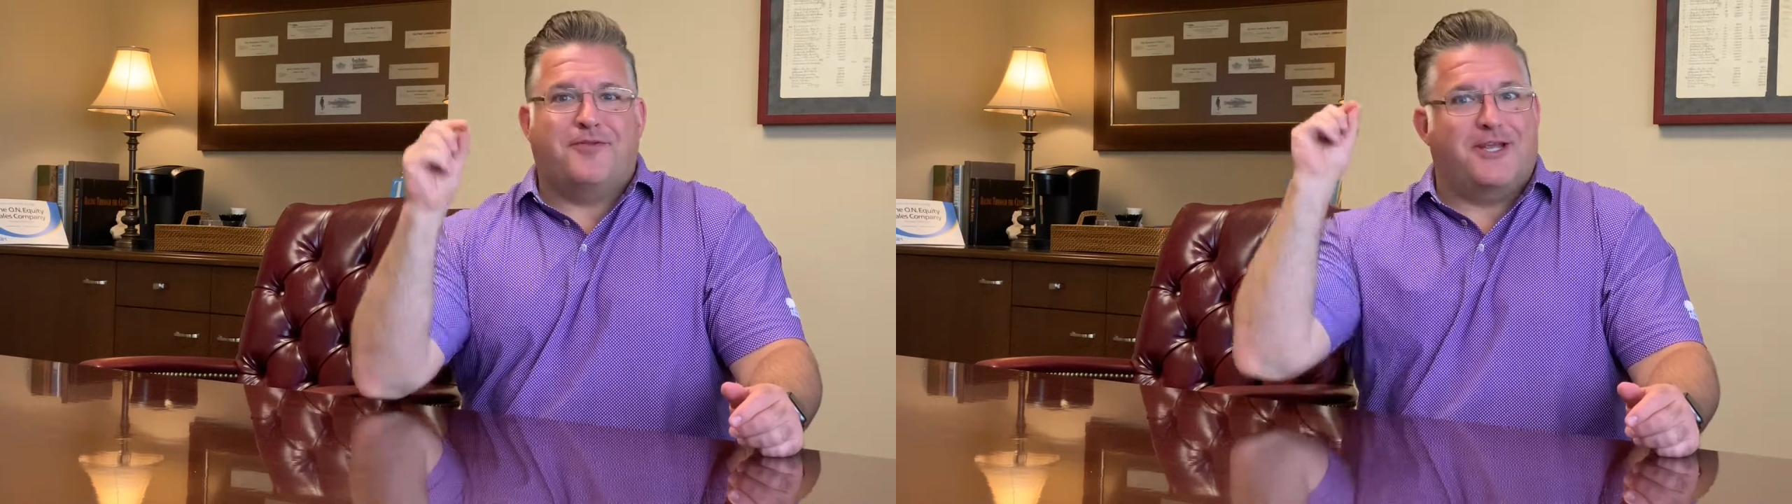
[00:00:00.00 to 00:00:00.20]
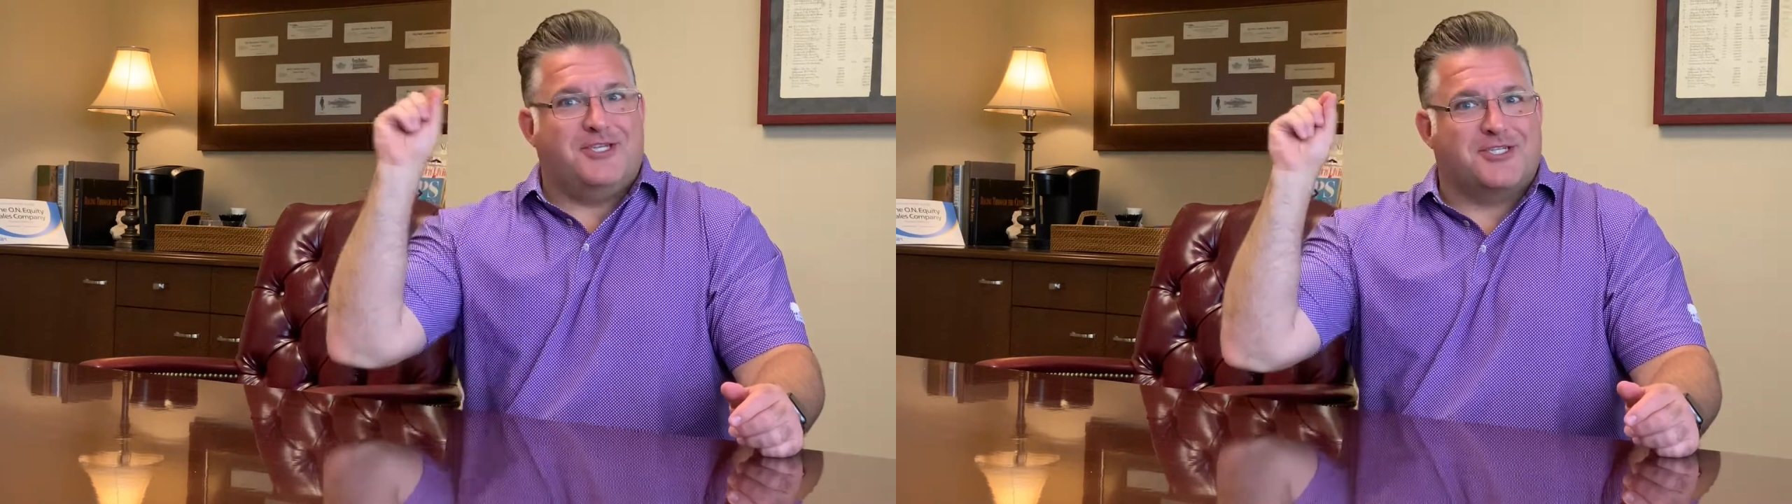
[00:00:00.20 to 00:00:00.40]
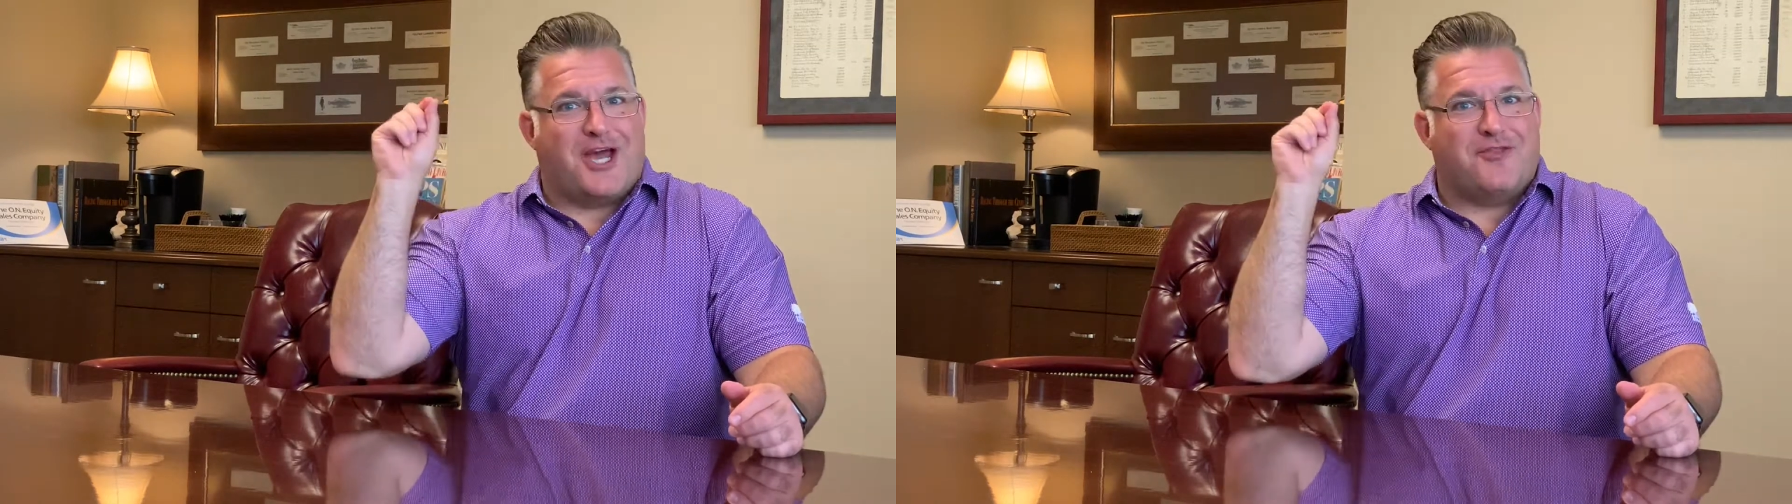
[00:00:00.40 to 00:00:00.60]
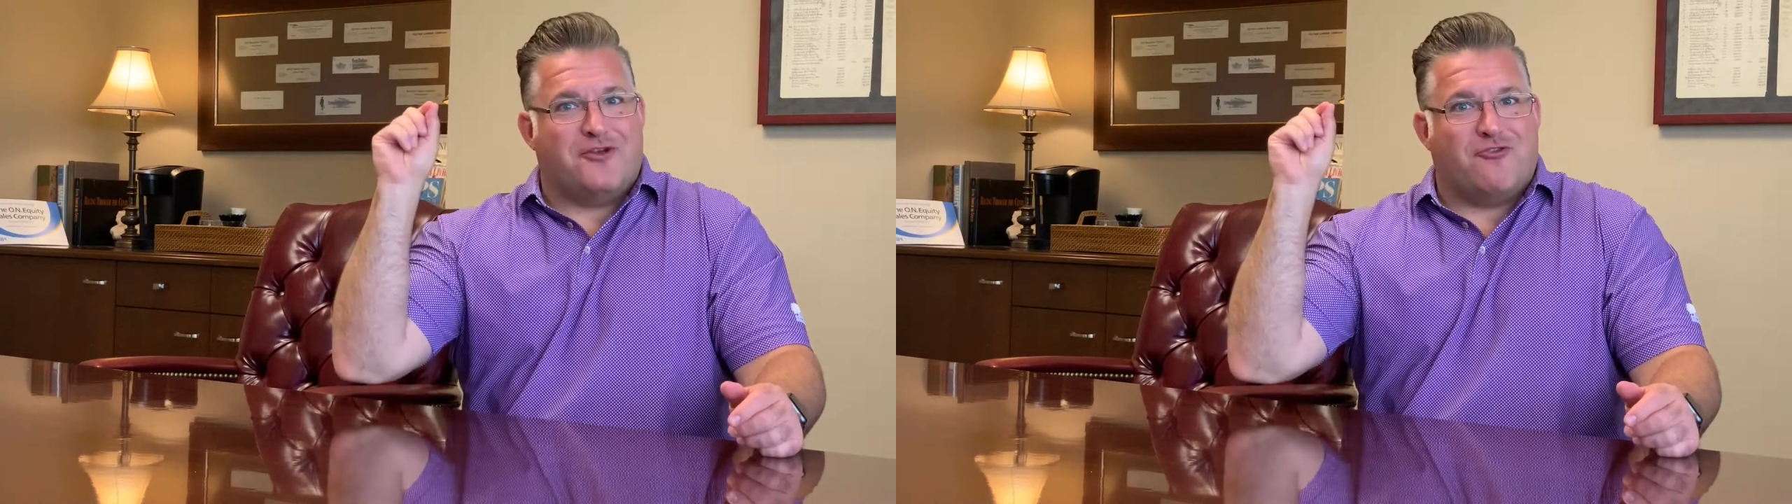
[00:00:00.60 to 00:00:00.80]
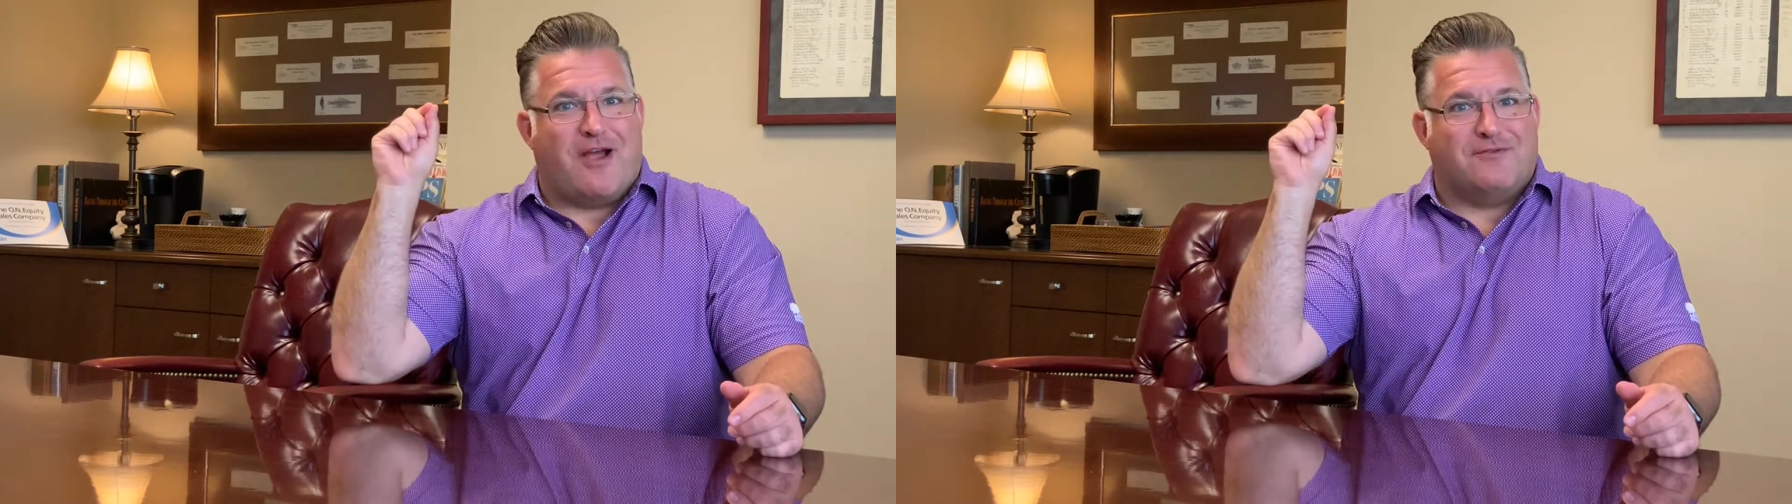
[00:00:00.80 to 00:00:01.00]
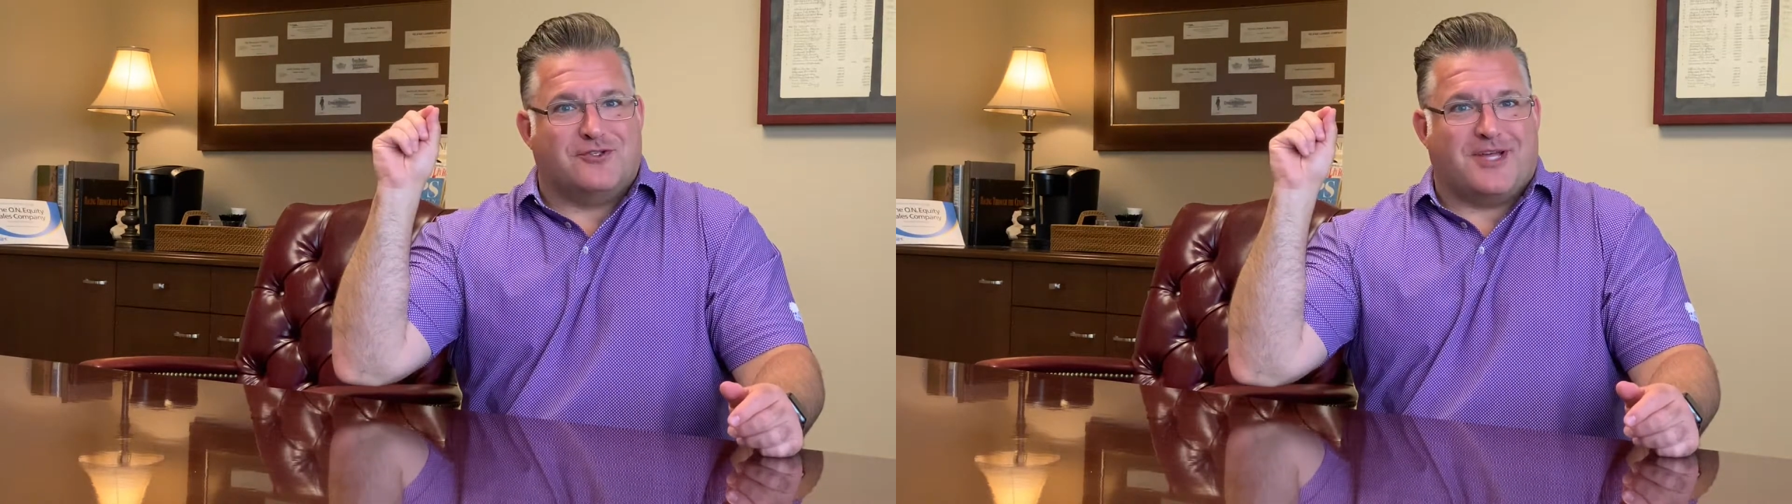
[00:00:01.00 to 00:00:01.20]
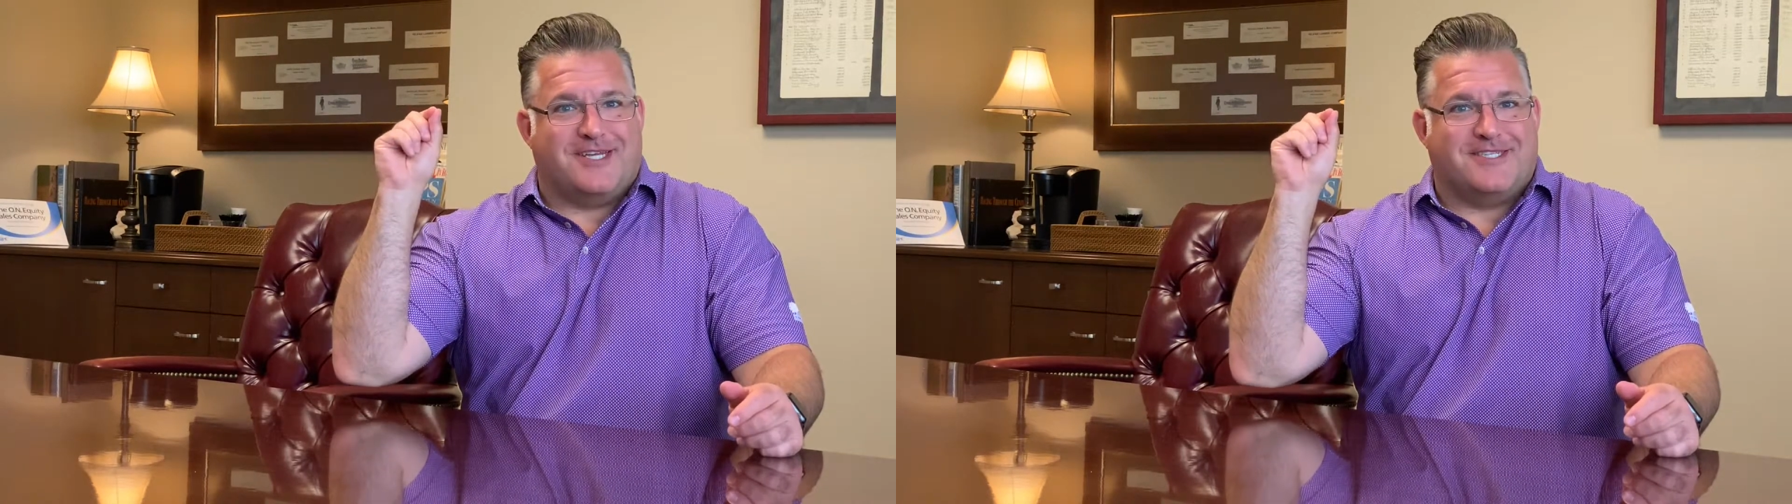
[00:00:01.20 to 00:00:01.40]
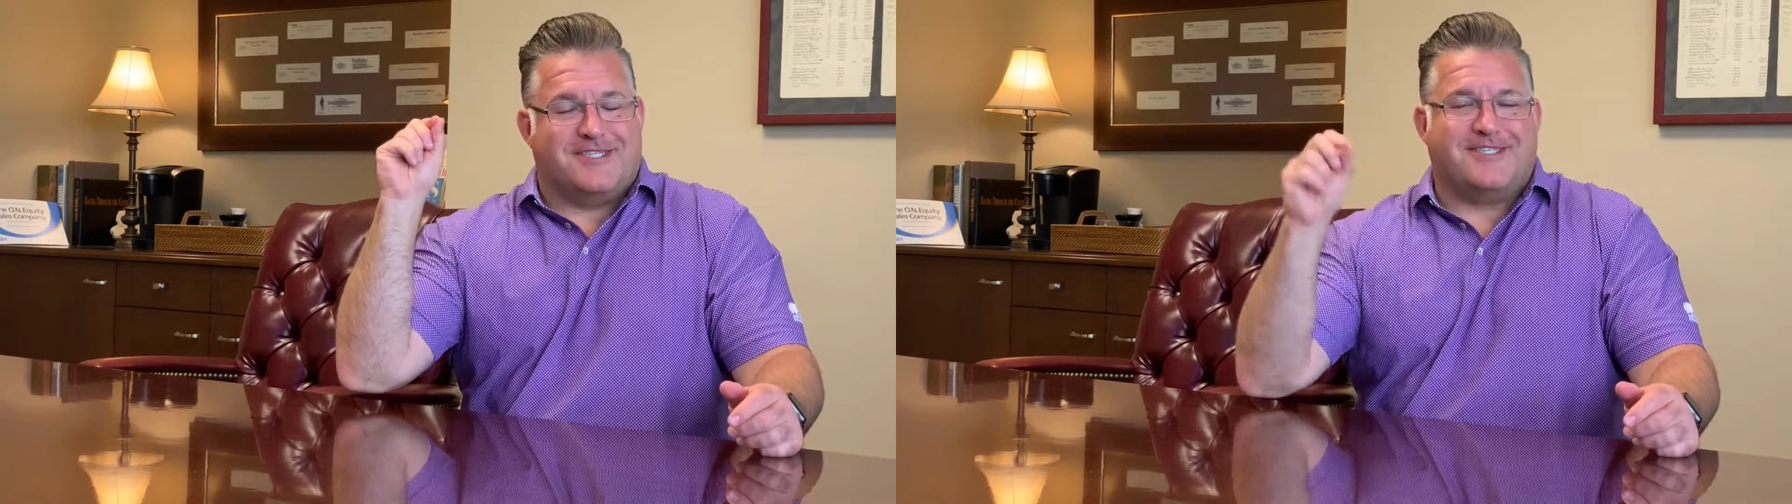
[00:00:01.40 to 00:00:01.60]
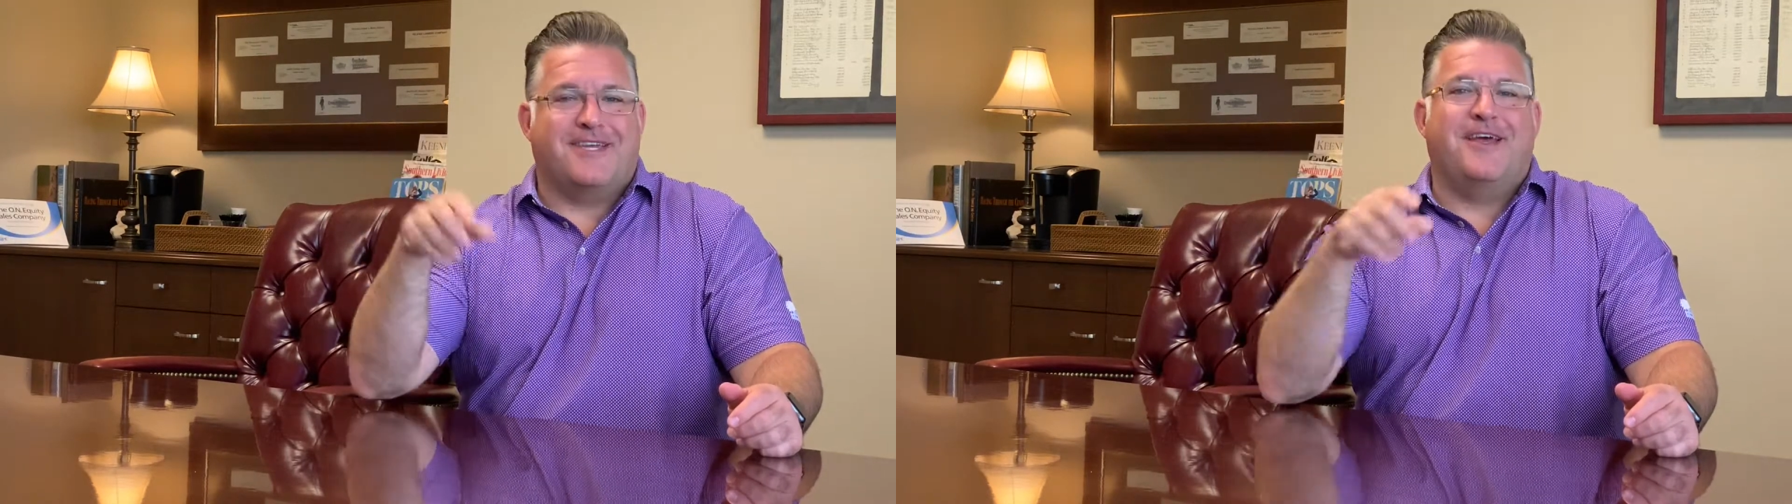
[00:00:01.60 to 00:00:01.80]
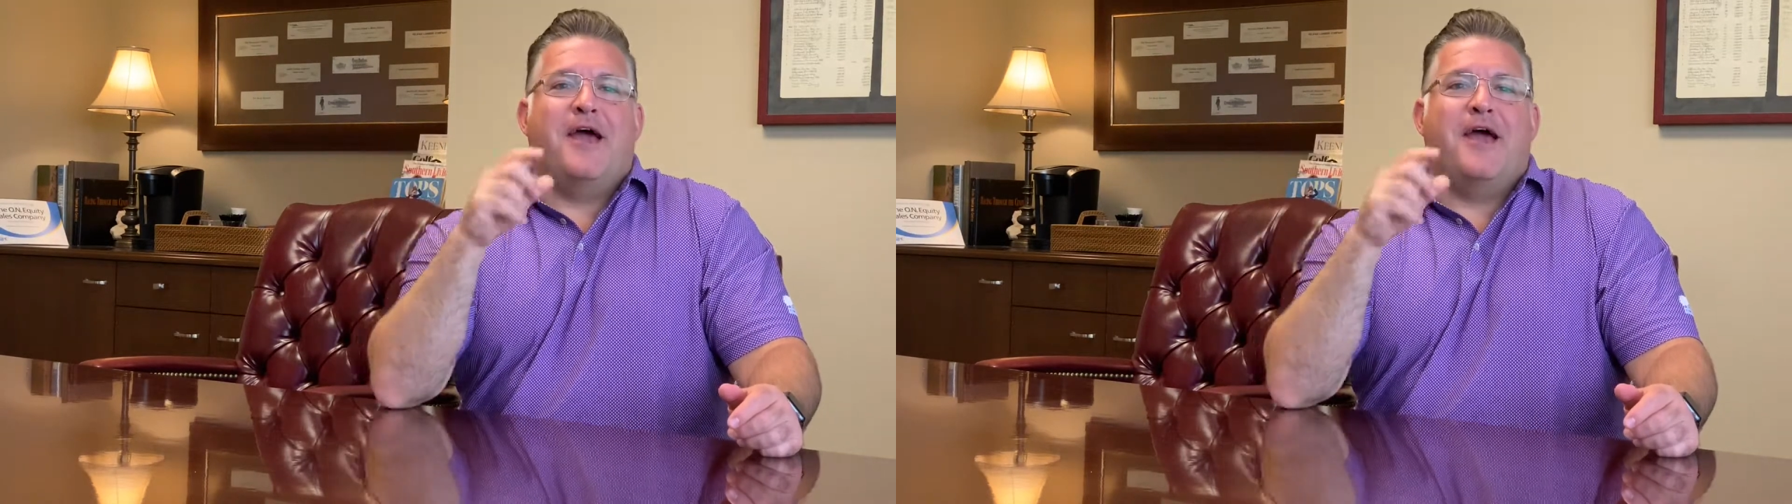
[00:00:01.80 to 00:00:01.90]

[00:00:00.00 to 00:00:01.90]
they just got their driver's license.